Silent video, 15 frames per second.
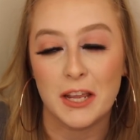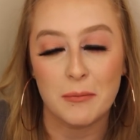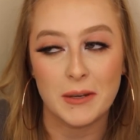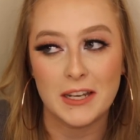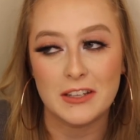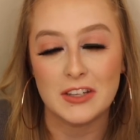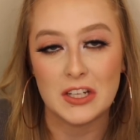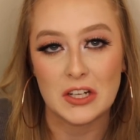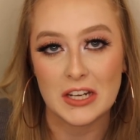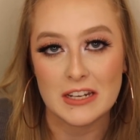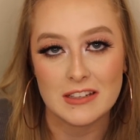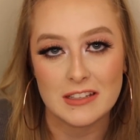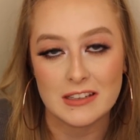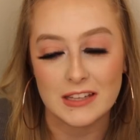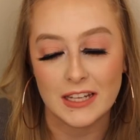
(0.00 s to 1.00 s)
I mean, it's the
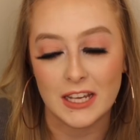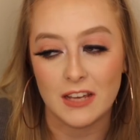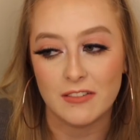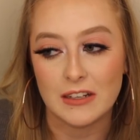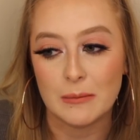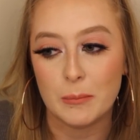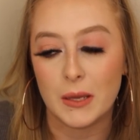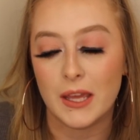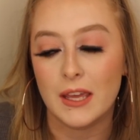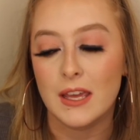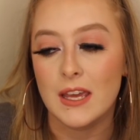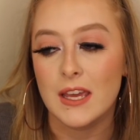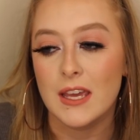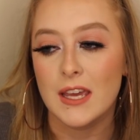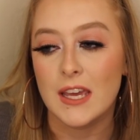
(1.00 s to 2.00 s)
craziest thing ever, but
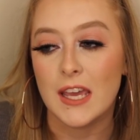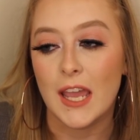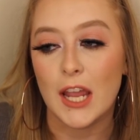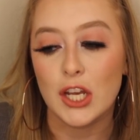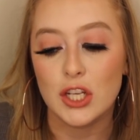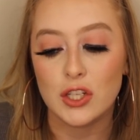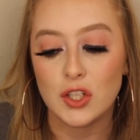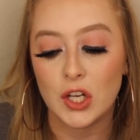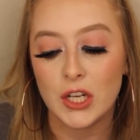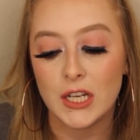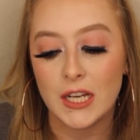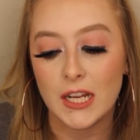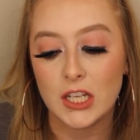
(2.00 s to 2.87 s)
it just started